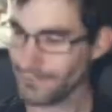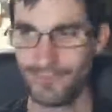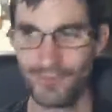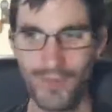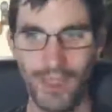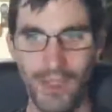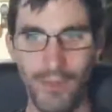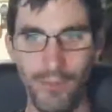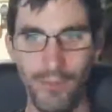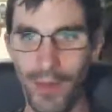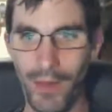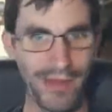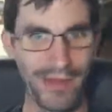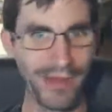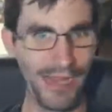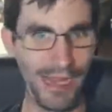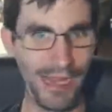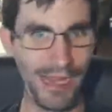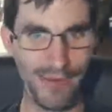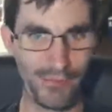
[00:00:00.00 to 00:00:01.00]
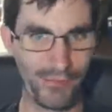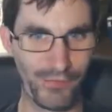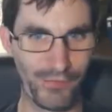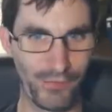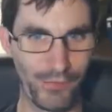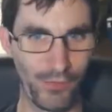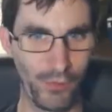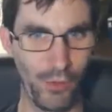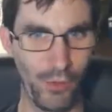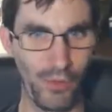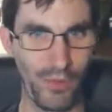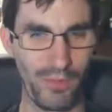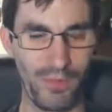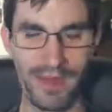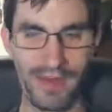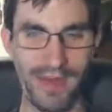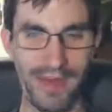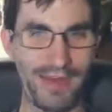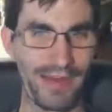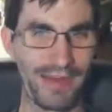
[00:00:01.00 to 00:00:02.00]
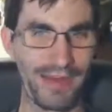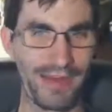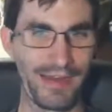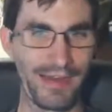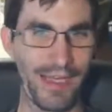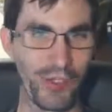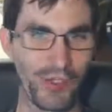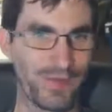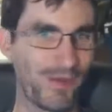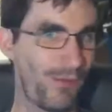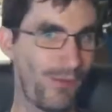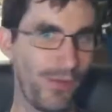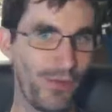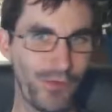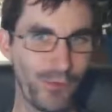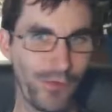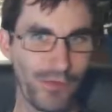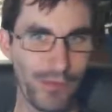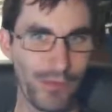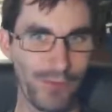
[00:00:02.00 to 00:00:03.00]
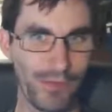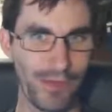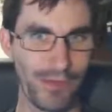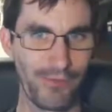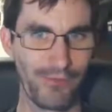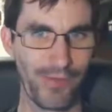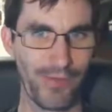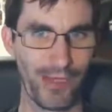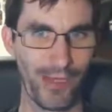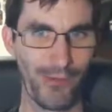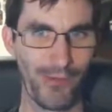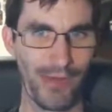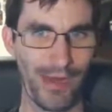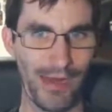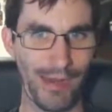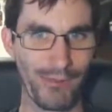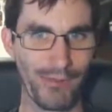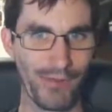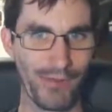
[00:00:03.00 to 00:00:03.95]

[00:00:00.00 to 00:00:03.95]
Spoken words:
A buddy and I from school, we've been getting together each about once a week and playing video games.